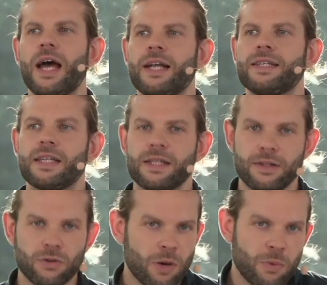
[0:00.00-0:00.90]
And the
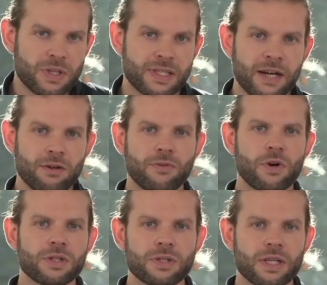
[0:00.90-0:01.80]
corporate design, of
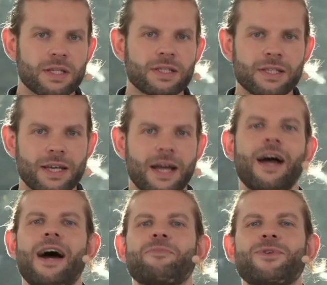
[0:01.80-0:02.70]
course, is
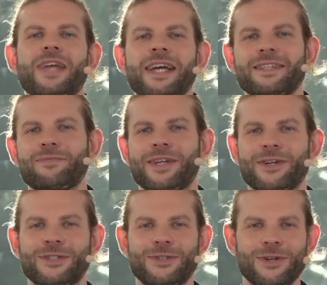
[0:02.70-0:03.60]
up to date
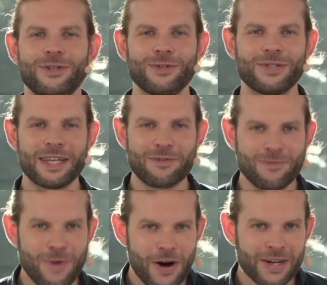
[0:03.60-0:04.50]
because you're
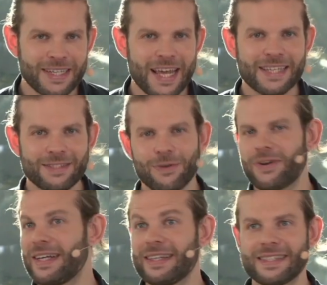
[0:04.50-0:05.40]
using Word
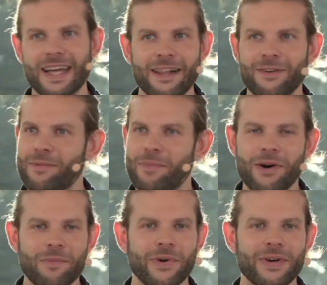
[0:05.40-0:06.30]
or Excel or
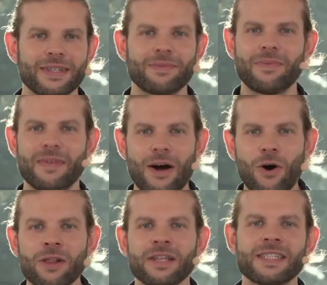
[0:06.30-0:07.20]
PowerPoint,
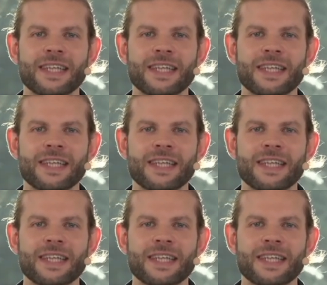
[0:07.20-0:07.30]
all the